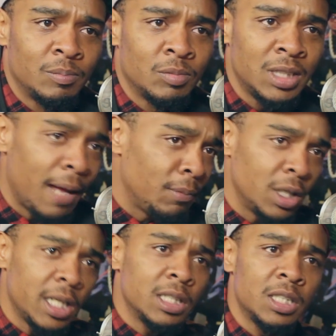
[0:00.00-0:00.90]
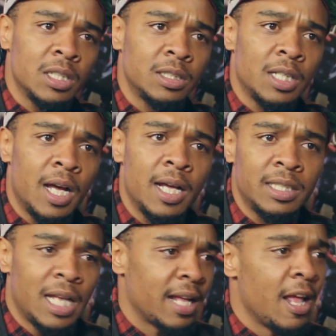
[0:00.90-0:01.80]
Stop looking to
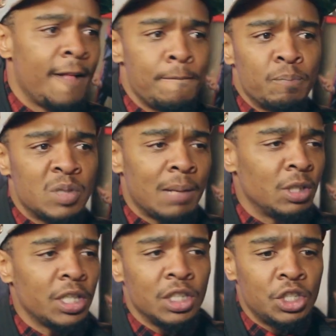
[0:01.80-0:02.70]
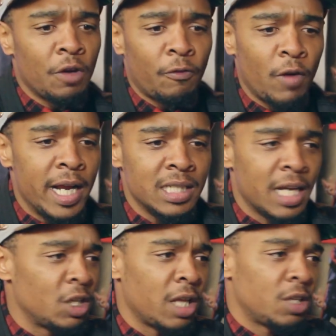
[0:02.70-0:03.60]
us like. Stop looking to your friends
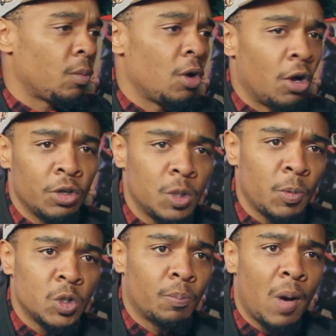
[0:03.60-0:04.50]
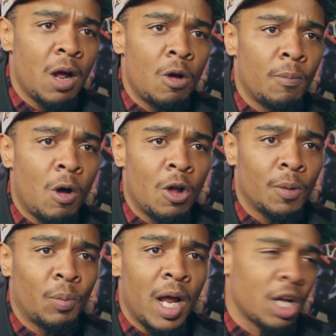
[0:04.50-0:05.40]
like you're supposed to buy all the
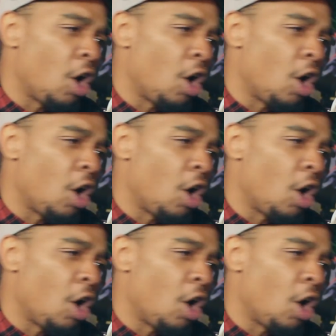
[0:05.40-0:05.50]
product.